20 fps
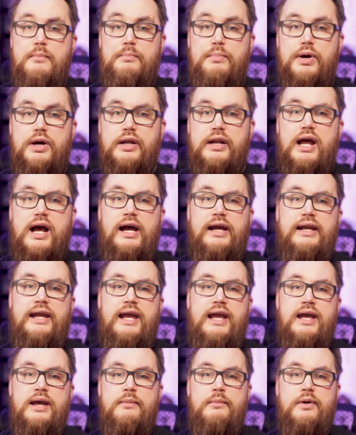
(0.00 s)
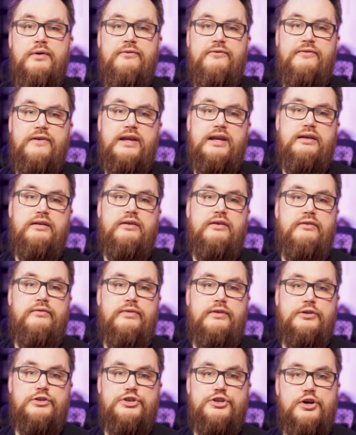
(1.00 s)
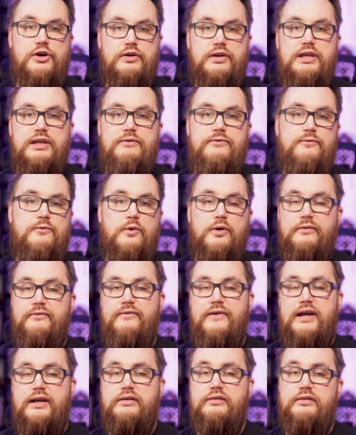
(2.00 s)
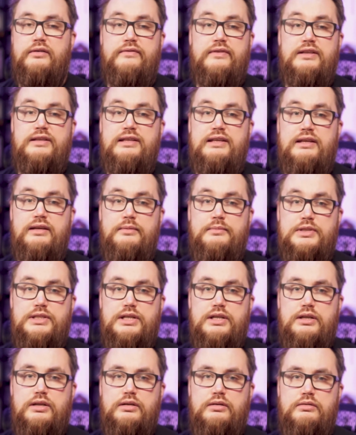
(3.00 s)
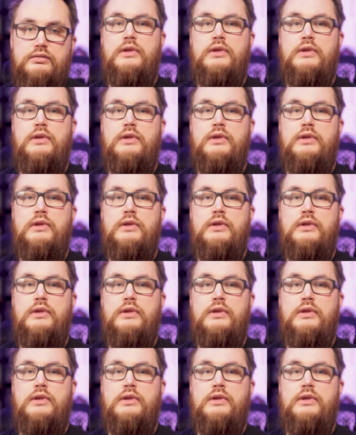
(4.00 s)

but I am a fan of the chunky form factor of the DMG.